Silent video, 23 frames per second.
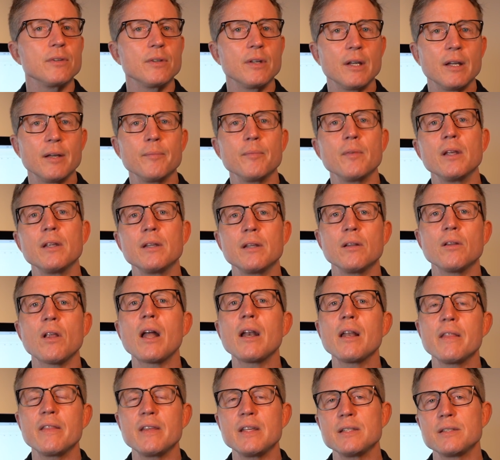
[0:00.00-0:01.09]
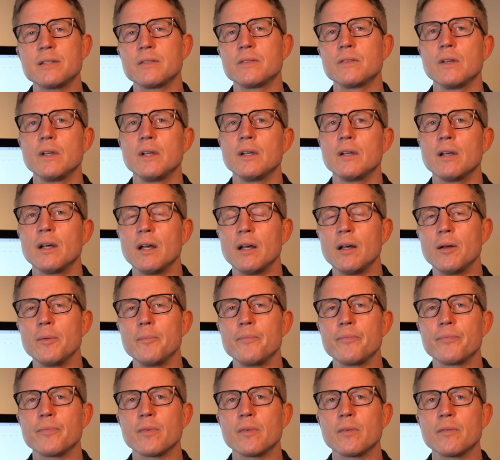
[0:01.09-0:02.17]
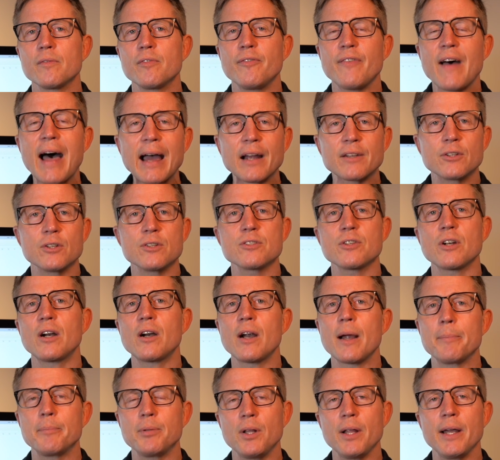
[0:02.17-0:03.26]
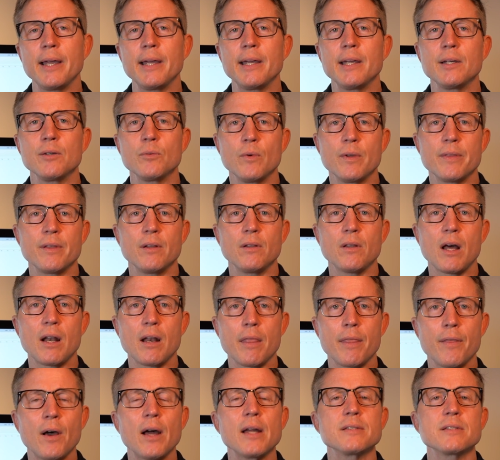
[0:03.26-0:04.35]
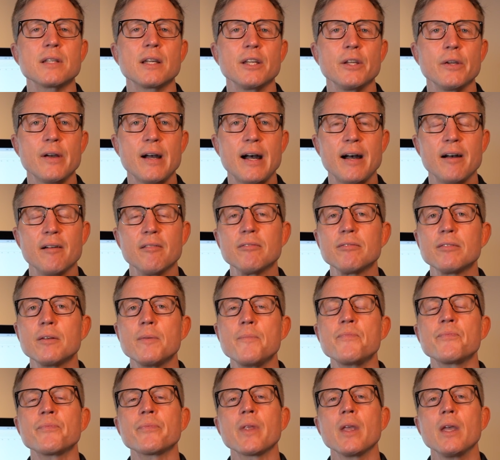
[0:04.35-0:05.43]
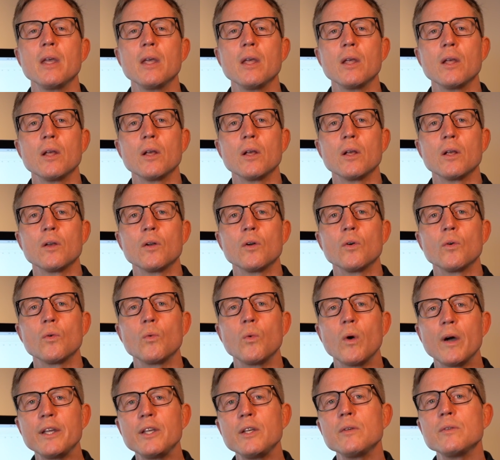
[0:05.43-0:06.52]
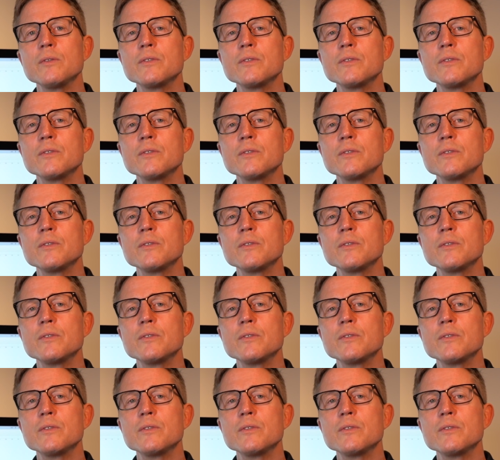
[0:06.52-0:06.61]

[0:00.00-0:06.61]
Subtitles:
A lot of these factors are at play with a lot of thoughts that you have. What you